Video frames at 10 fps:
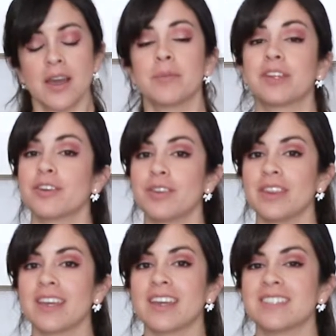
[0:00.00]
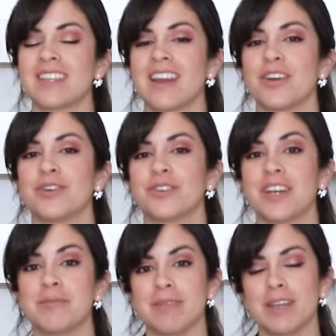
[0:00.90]
But the good thing is that I
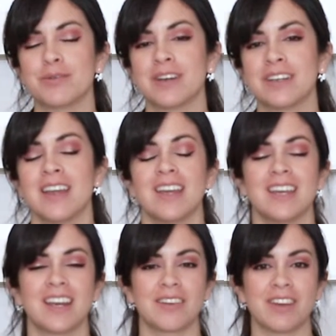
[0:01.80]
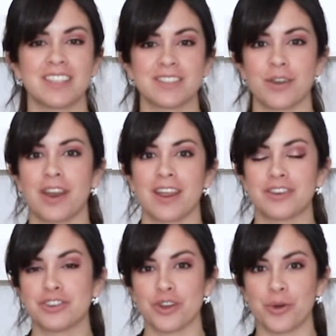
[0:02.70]
already made one in advance that I
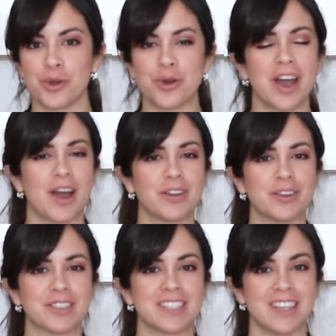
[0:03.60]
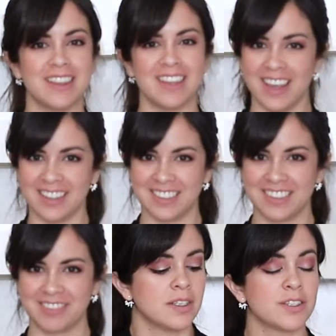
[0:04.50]
can show you how it looks in the end.
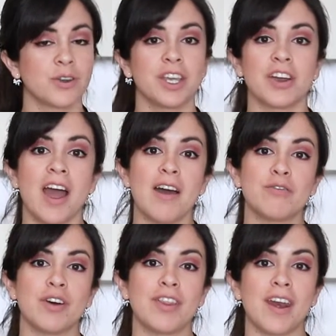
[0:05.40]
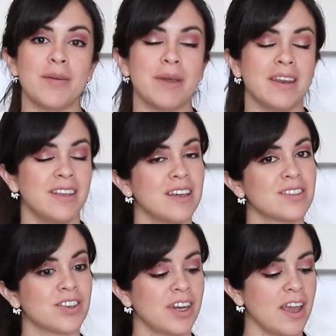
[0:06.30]
So here I have one that I made
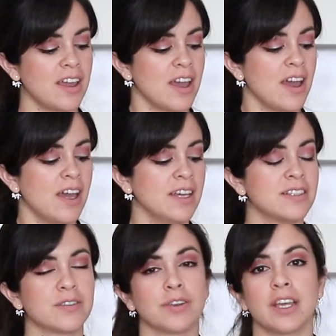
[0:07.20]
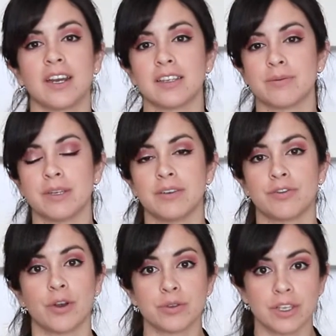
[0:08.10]
yesterday. It has been
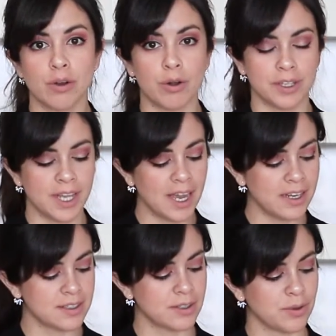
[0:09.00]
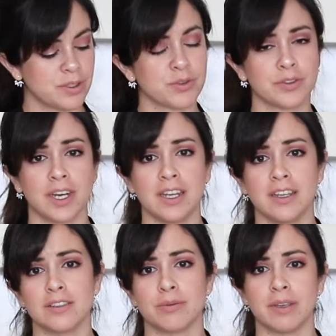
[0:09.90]
frozen all night, so it's
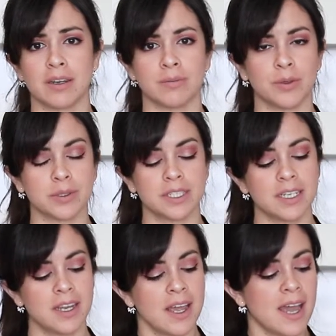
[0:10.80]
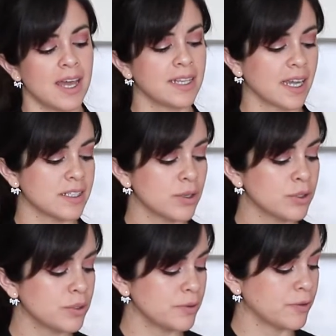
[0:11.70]
ready to be unmolded. And like I
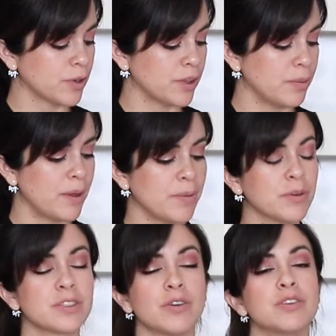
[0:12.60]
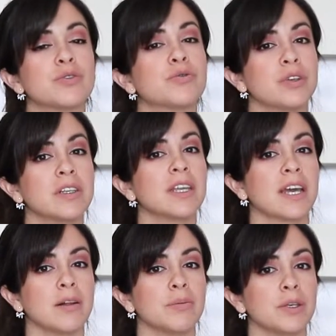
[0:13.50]
told you before, the paper is going to really
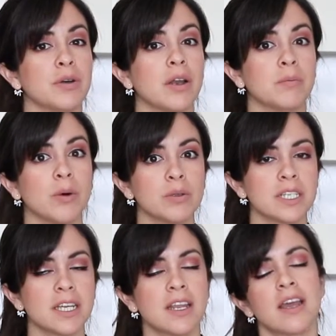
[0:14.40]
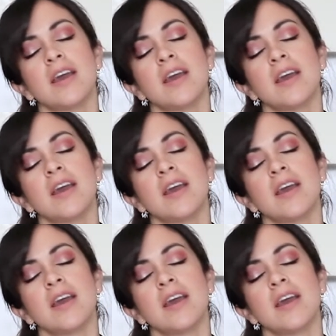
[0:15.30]
help you unmold it.